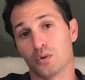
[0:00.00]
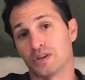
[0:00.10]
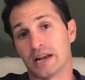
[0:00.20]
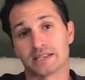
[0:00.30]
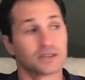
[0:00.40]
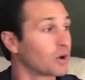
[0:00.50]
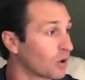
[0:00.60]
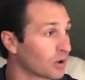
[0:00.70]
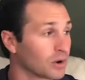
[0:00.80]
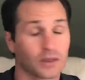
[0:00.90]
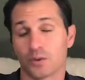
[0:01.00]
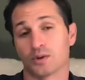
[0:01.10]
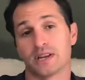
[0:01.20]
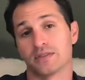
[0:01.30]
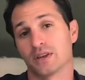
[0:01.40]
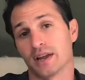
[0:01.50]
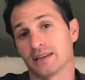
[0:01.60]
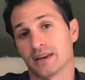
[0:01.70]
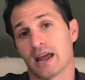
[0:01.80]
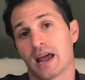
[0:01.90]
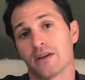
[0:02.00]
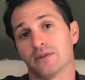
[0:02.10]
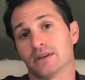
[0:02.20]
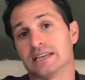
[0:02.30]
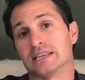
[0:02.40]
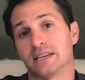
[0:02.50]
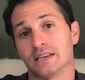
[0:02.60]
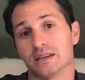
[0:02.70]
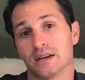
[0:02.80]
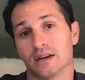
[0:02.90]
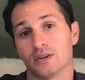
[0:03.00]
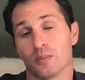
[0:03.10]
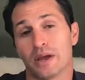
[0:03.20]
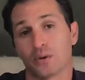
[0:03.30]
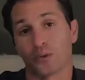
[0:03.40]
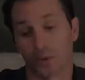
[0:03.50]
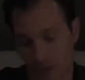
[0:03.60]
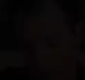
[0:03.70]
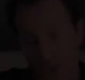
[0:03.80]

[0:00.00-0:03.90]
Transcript: and chances are an authoritative site is going to have a decent domain authority.